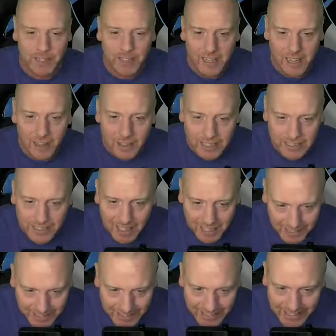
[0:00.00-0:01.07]
Look at
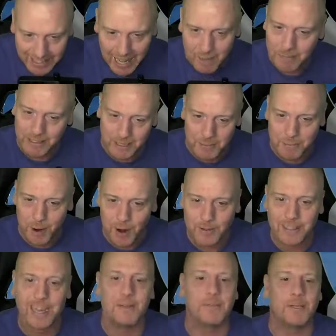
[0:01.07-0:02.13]
Sassy, she's got me some
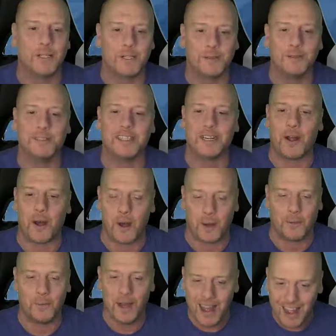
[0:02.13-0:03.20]
birthday balloons and
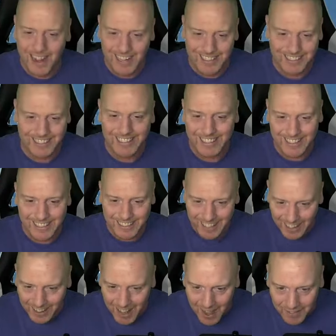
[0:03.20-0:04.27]
all. What?
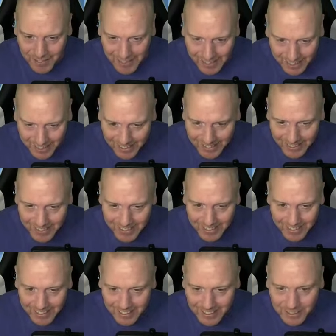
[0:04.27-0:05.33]
I love it.
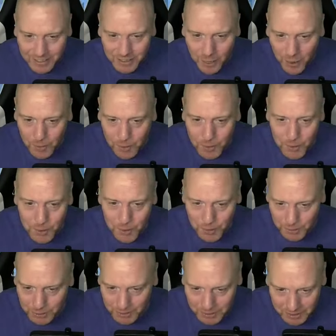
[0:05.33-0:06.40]
It is so
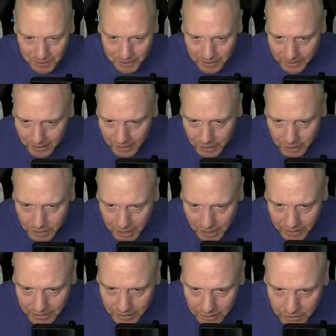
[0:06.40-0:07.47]
cool. Look at her
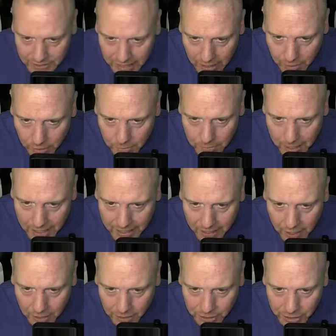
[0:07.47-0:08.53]
shirt too. She got a little bunny
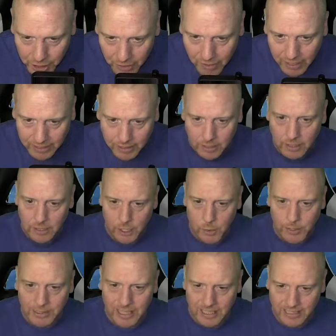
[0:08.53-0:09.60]
on her shirt right there. Who
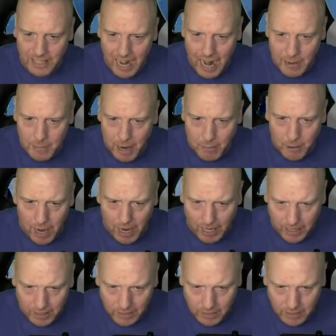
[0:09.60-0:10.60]
is this? Get out of my way.